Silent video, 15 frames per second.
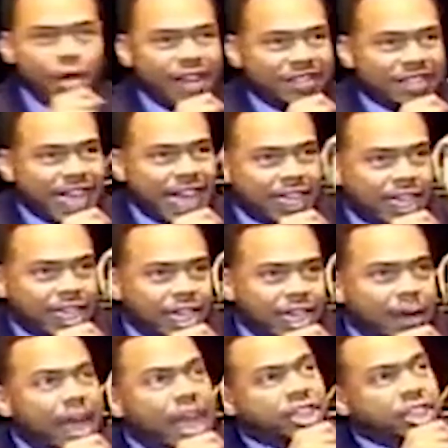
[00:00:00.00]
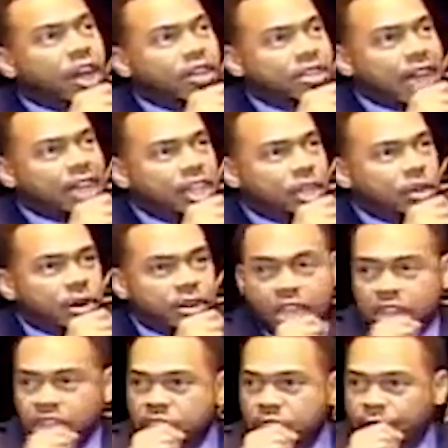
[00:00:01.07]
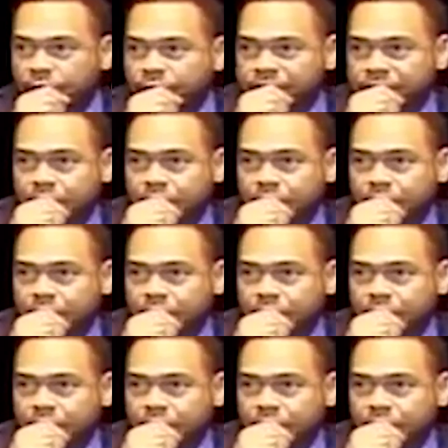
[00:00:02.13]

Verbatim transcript: you're outside the club. Hey Charles, how you doing? You hear a